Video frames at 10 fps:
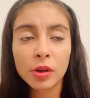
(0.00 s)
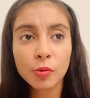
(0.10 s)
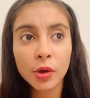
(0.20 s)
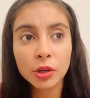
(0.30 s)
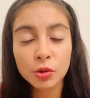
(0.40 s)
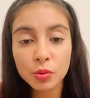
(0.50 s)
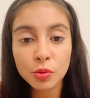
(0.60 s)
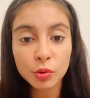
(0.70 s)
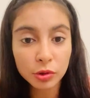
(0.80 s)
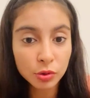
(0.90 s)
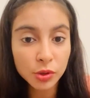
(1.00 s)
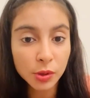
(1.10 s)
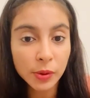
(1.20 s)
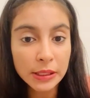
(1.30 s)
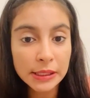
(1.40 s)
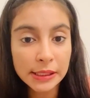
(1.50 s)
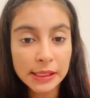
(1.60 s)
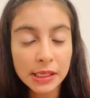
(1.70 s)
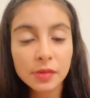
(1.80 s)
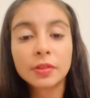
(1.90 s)
when you use the word
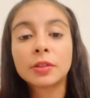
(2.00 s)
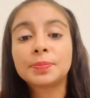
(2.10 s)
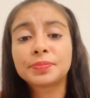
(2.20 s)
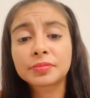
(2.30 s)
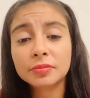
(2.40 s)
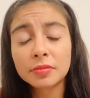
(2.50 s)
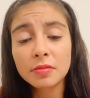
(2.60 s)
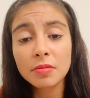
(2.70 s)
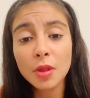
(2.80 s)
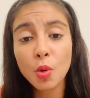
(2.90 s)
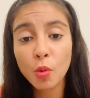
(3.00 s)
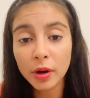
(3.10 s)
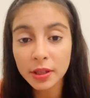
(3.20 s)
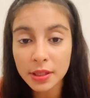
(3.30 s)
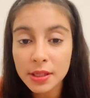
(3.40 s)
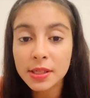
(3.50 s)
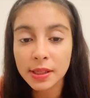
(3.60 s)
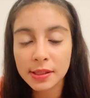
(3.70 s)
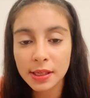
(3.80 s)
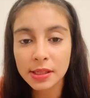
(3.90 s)
successful, what is
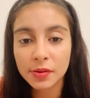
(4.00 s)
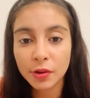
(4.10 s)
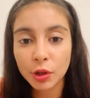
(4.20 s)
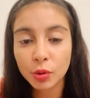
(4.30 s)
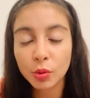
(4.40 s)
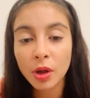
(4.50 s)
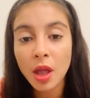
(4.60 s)
success for you?